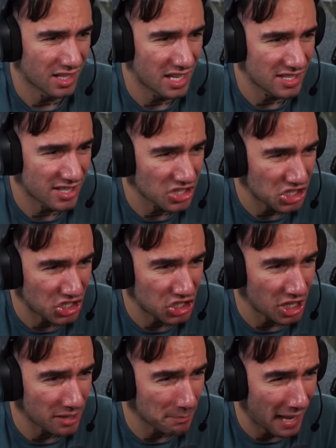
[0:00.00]
Is this
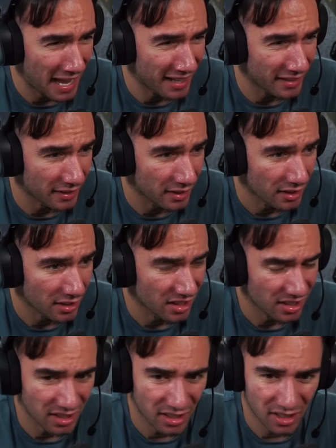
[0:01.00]
shit man?
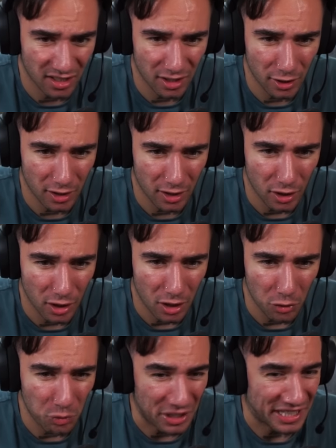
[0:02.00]

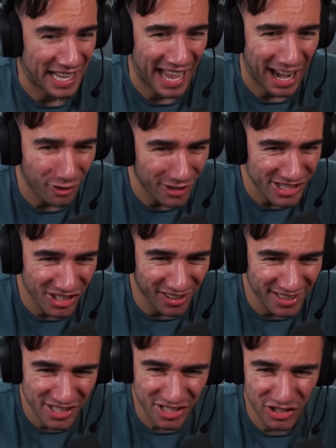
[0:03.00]
With carrots
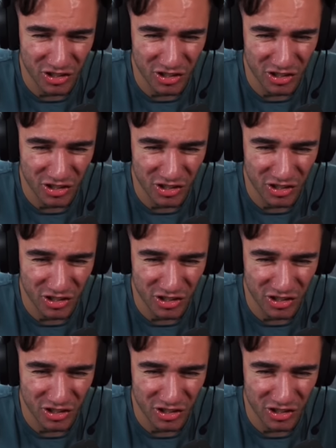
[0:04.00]
on his